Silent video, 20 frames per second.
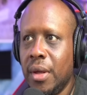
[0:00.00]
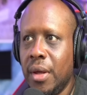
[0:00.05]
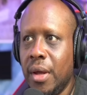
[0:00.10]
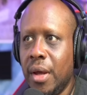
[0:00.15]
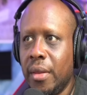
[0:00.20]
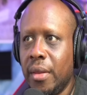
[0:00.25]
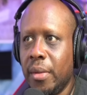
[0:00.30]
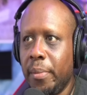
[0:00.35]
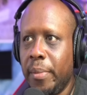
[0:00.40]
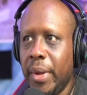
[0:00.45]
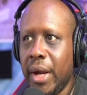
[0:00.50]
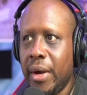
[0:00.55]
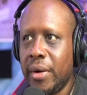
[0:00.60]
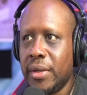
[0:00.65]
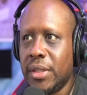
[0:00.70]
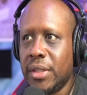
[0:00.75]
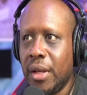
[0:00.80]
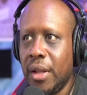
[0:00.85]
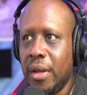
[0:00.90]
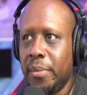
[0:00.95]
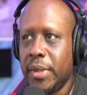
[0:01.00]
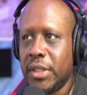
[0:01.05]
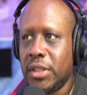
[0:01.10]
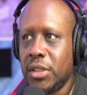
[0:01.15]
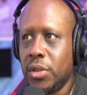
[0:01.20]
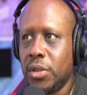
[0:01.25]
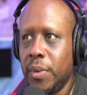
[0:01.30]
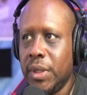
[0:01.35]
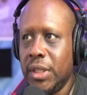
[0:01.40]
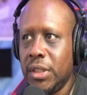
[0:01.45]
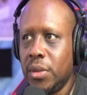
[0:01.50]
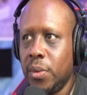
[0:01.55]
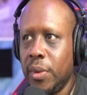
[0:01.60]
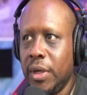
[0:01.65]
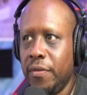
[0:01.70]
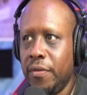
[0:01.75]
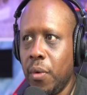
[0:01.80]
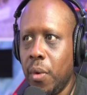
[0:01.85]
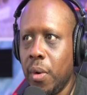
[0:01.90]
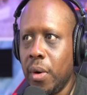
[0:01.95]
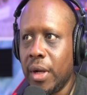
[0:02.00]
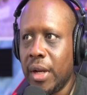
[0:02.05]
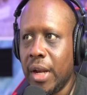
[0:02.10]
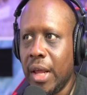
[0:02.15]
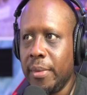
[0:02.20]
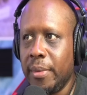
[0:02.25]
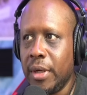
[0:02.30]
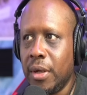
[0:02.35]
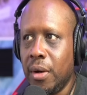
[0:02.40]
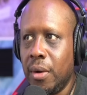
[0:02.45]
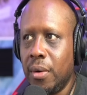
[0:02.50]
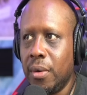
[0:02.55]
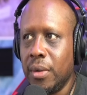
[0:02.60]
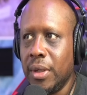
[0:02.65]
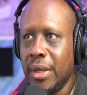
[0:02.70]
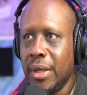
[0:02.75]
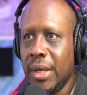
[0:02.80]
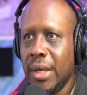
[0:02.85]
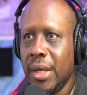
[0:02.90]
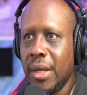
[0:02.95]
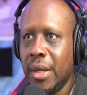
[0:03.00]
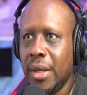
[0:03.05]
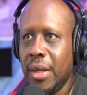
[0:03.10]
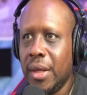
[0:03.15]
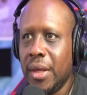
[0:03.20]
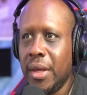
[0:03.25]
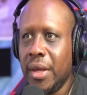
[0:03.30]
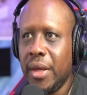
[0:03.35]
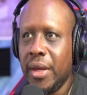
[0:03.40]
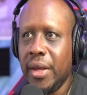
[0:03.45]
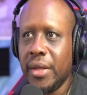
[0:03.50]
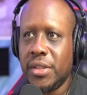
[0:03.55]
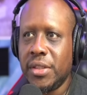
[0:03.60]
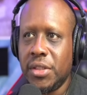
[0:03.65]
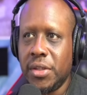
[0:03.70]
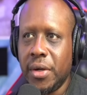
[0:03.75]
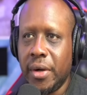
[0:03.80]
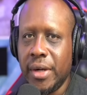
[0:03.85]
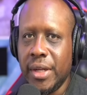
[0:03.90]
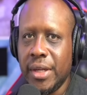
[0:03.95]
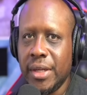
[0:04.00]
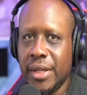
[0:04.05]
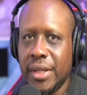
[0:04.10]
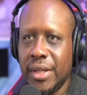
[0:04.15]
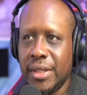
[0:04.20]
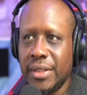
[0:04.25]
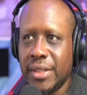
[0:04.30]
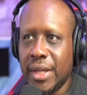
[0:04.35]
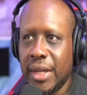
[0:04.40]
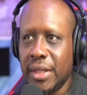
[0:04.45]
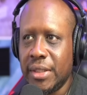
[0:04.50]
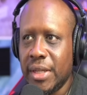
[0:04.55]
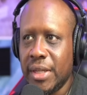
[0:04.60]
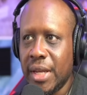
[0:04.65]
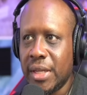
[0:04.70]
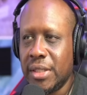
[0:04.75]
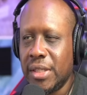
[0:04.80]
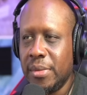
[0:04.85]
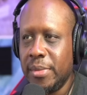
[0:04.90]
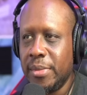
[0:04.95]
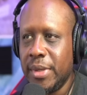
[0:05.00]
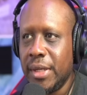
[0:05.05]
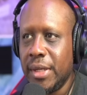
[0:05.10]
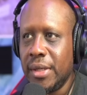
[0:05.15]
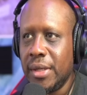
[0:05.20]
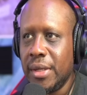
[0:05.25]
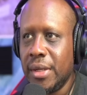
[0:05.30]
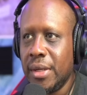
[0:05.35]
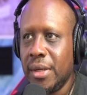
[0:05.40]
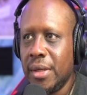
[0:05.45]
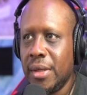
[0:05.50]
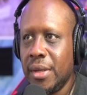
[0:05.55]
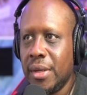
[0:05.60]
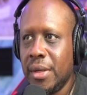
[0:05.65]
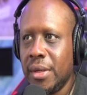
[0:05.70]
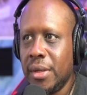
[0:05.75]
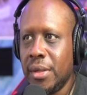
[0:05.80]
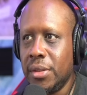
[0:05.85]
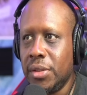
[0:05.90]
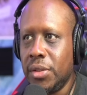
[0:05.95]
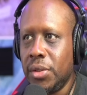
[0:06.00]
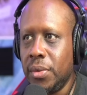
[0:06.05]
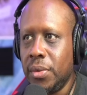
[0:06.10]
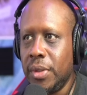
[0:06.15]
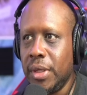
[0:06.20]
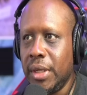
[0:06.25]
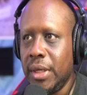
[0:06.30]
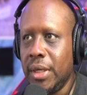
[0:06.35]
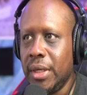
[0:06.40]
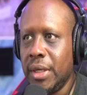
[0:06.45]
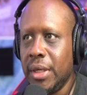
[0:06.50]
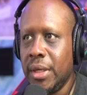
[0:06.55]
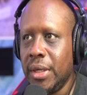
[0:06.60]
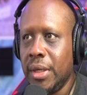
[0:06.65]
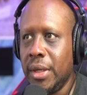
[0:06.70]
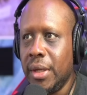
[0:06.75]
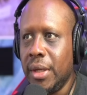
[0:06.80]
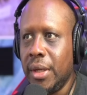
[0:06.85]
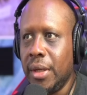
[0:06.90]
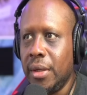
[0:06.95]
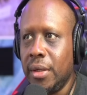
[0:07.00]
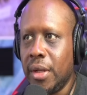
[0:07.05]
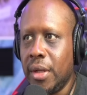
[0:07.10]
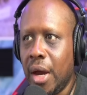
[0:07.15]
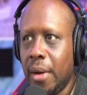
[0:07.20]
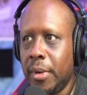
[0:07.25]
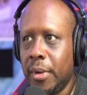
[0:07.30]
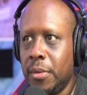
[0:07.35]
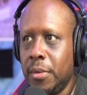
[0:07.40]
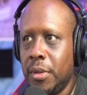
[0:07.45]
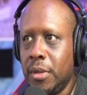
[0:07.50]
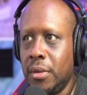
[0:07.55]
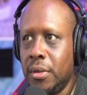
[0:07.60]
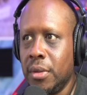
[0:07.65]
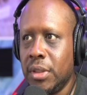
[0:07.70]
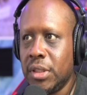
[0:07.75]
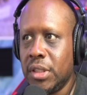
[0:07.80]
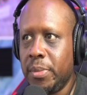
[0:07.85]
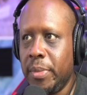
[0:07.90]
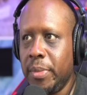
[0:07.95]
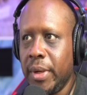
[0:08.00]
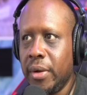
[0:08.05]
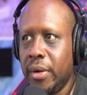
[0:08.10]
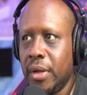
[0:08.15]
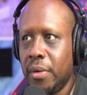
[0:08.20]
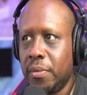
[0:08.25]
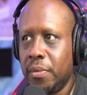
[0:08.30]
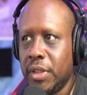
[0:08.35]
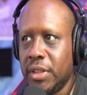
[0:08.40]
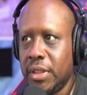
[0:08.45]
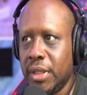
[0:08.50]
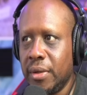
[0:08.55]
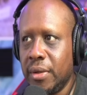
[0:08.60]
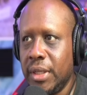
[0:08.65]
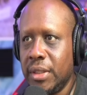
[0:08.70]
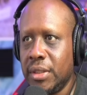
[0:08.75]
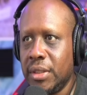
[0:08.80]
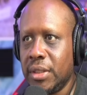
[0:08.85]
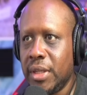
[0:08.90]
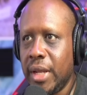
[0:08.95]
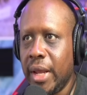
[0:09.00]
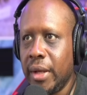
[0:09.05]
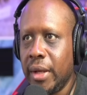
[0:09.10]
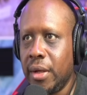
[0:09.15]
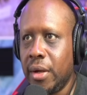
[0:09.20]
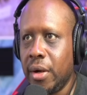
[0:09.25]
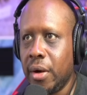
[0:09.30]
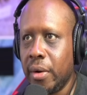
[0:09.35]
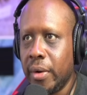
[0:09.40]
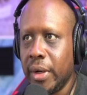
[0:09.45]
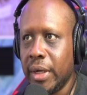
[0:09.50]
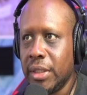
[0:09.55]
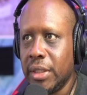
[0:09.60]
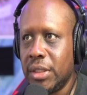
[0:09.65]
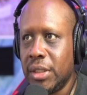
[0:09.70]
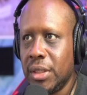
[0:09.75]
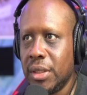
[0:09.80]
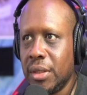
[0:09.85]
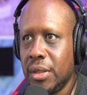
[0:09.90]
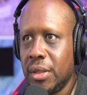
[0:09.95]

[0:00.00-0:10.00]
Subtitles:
of the Paris Olympics 2024, claiming gold. His journey is a testament to the indomitable spirit of resilience and courage.